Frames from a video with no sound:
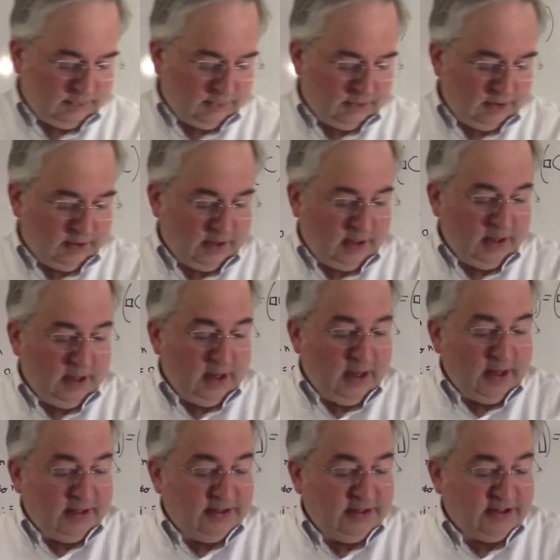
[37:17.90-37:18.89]
Okay?
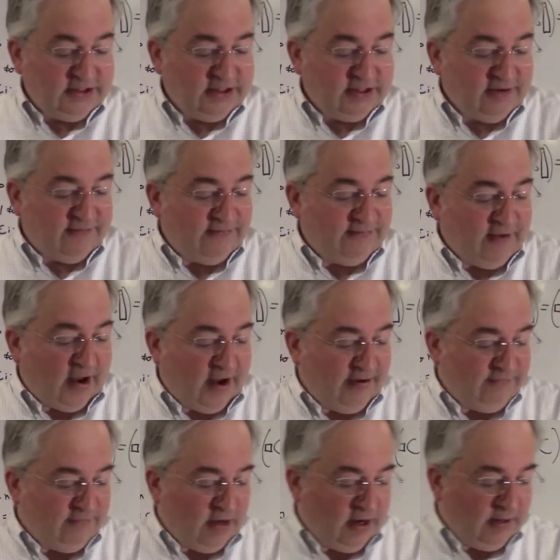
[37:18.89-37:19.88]
This is a
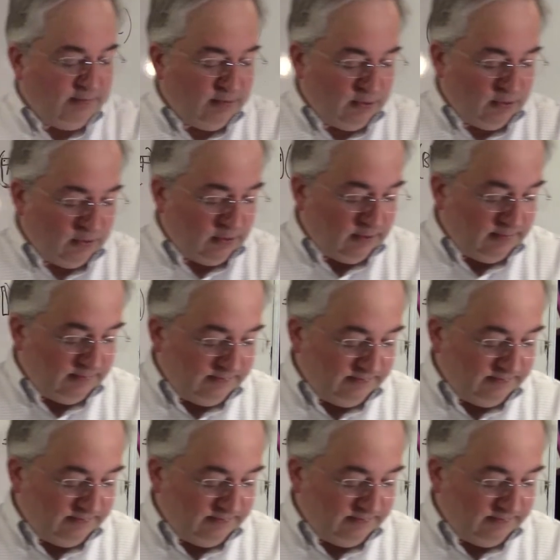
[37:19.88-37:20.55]
5-line program.